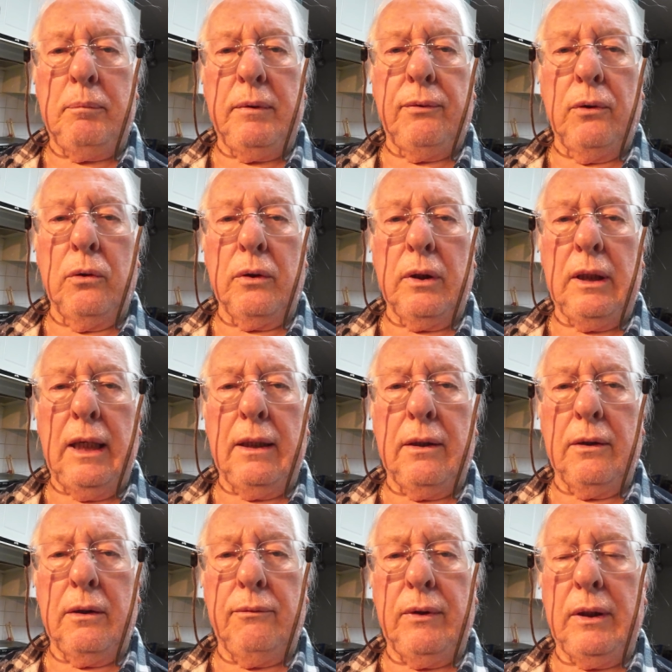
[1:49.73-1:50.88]
before the end
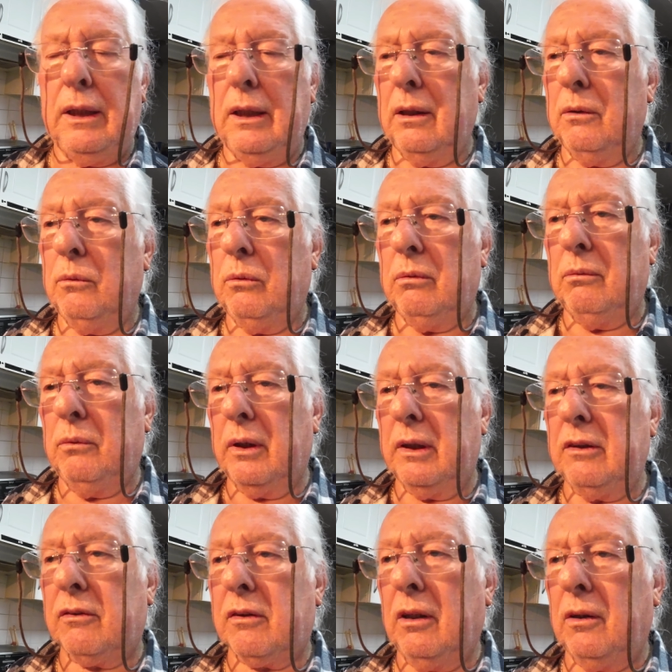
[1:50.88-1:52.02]
of the video what
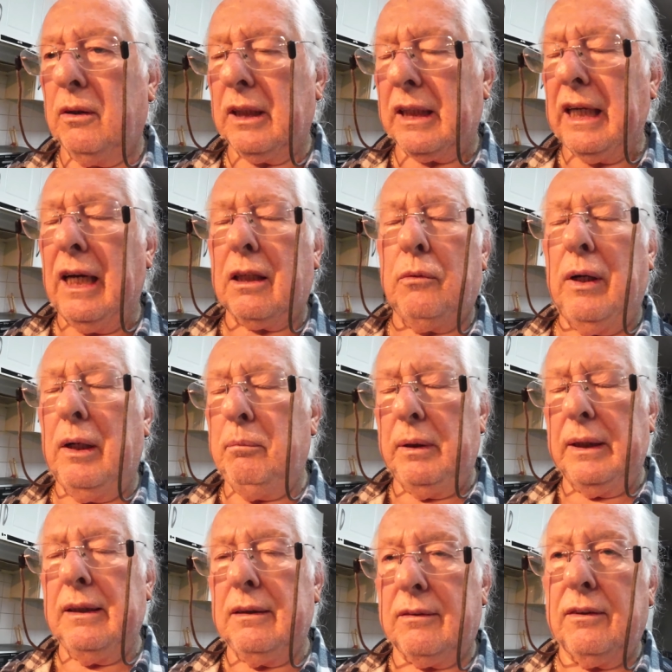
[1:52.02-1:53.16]
it's called. I can't quite
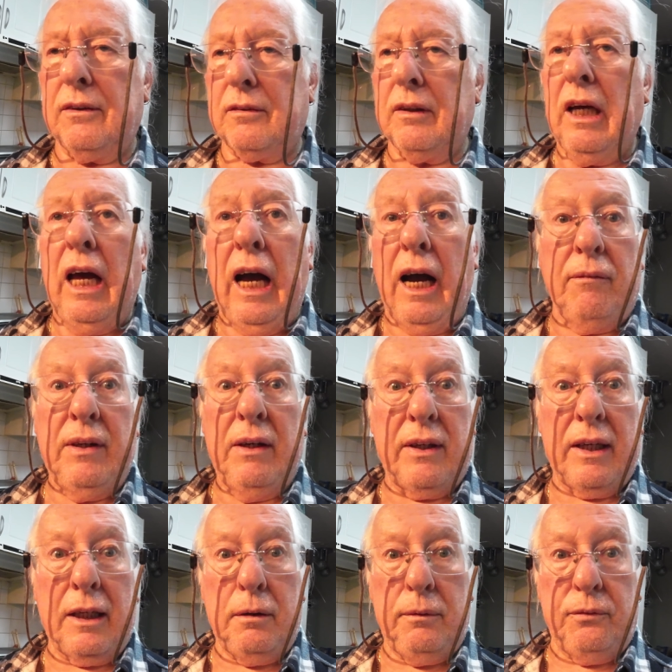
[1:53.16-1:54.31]
bring it to. I've
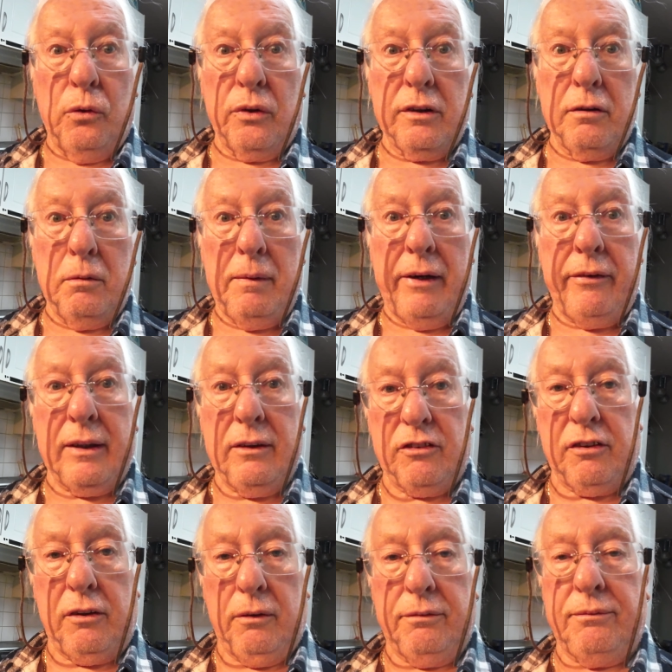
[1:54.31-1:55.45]
never had it before. It's American
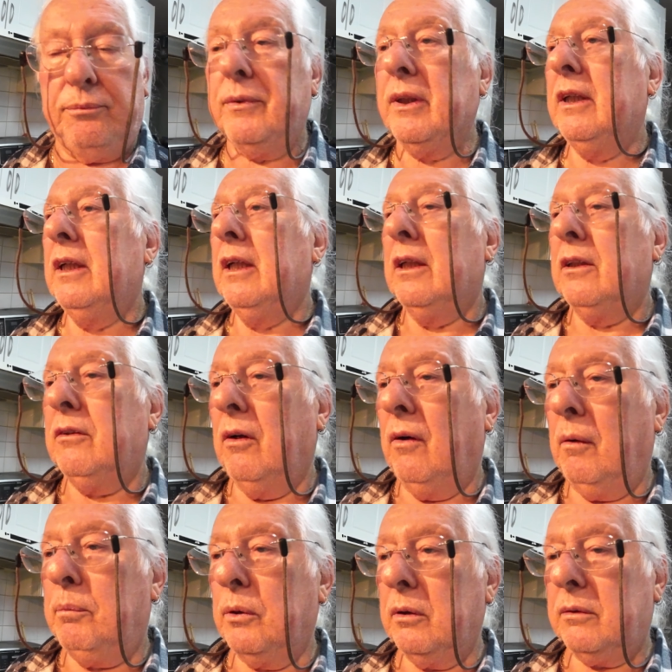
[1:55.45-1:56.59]
stuff, so
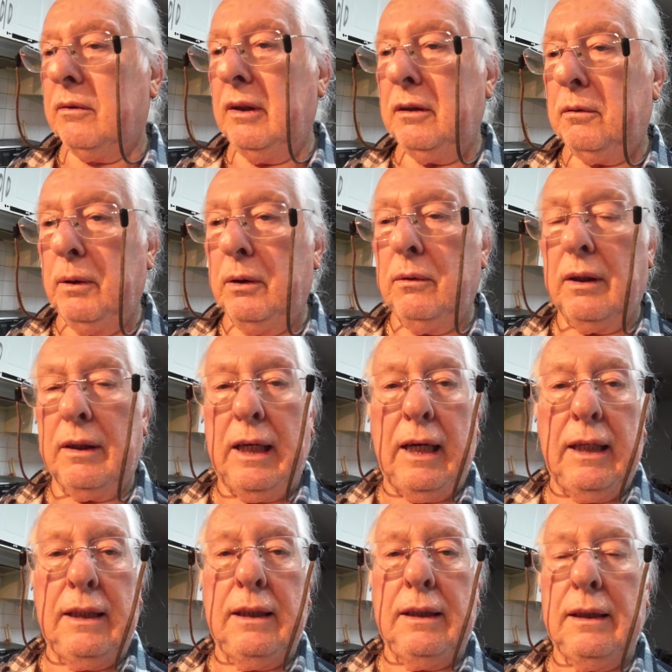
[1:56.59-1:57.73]
I put a teaspoon of
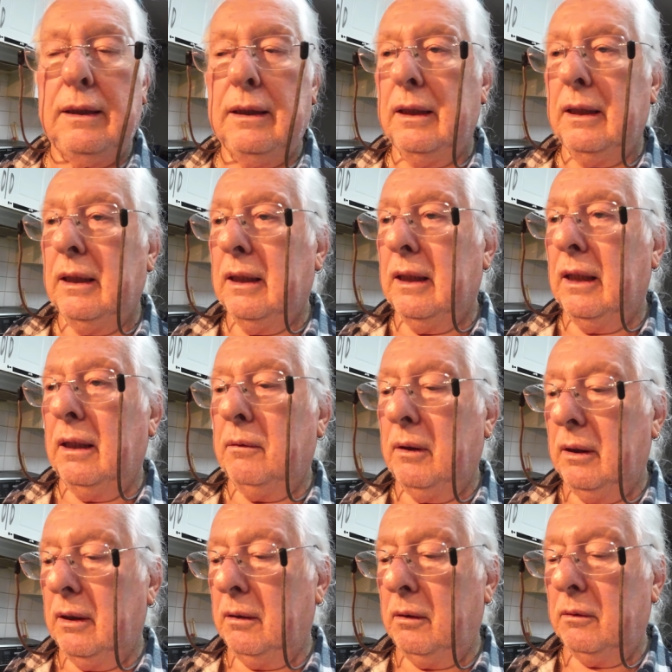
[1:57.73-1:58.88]
that in it.
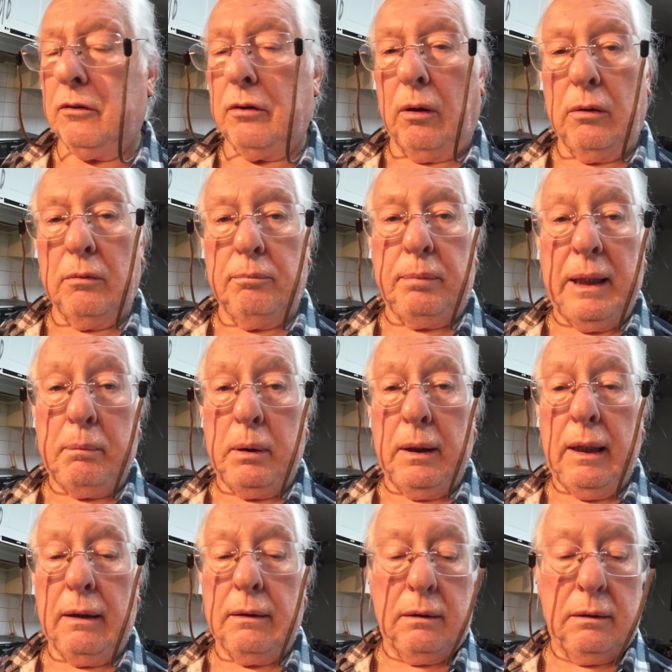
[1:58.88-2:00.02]
Salt and
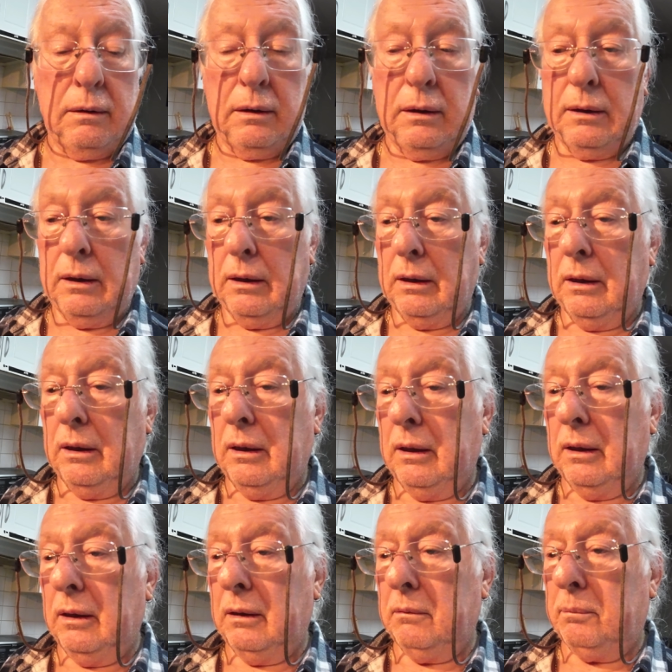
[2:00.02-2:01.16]
pepper.
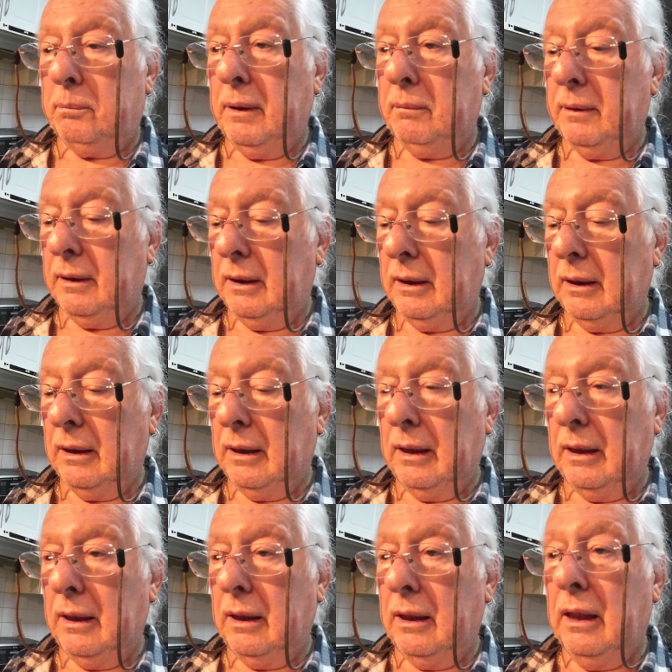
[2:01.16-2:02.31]
Peppered it.
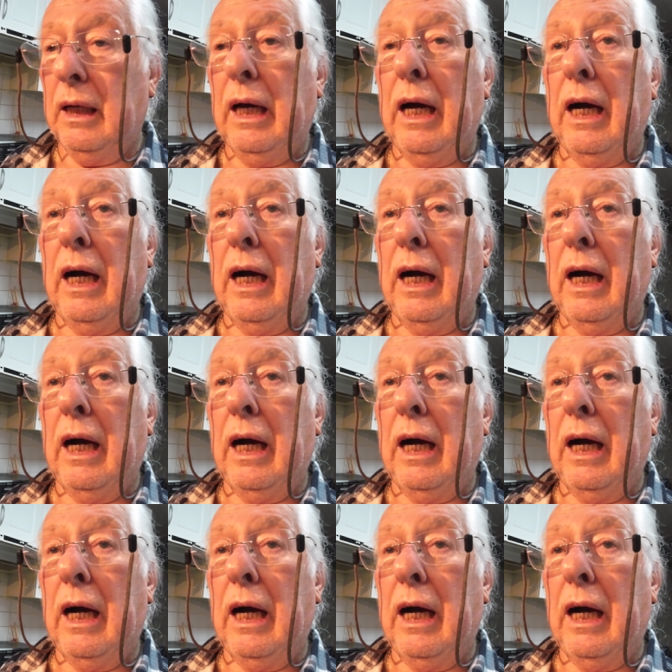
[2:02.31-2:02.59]
I